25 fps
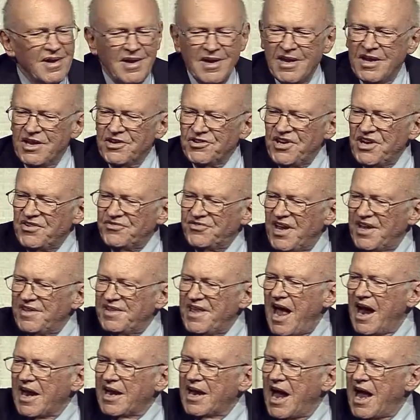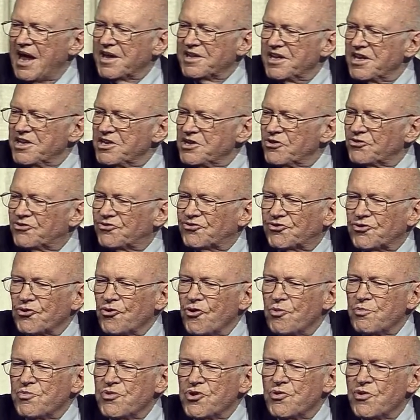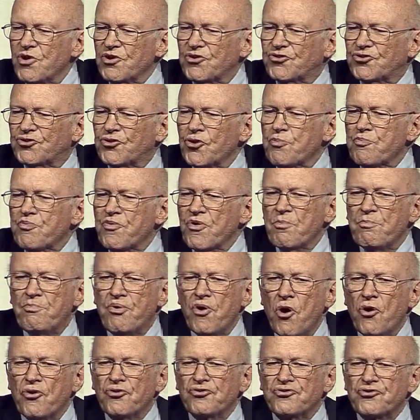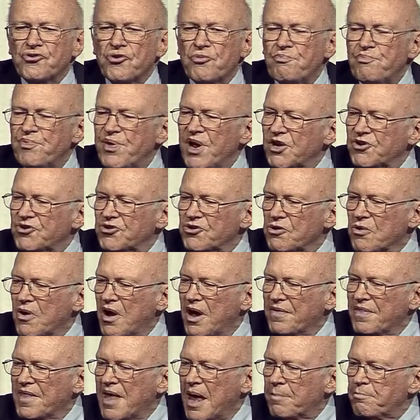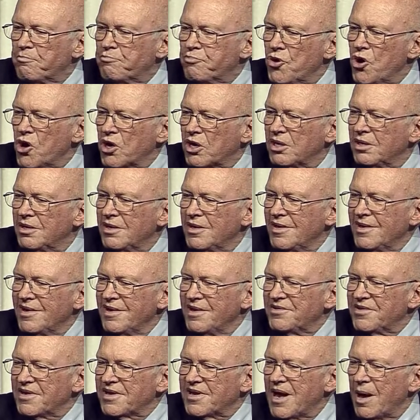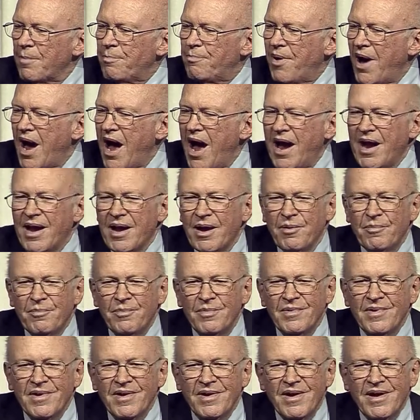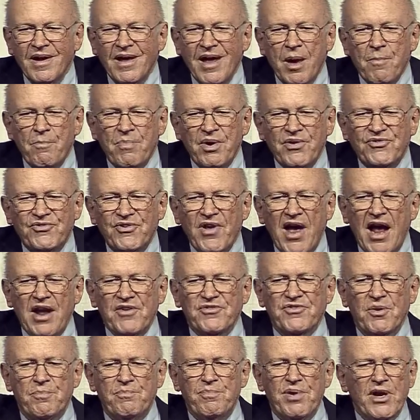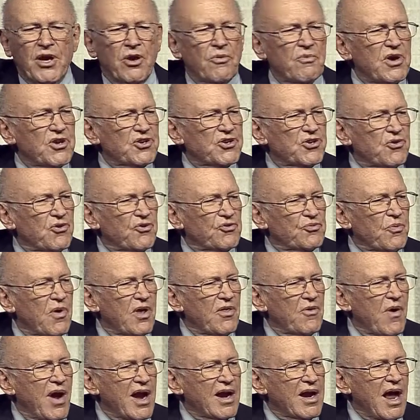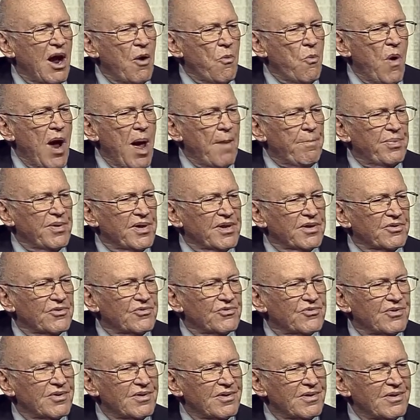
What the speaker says: She said, that guy didn't assume you had superimposed your picture on that book to get by him. And besides, the bigger issue is whether I got weapons.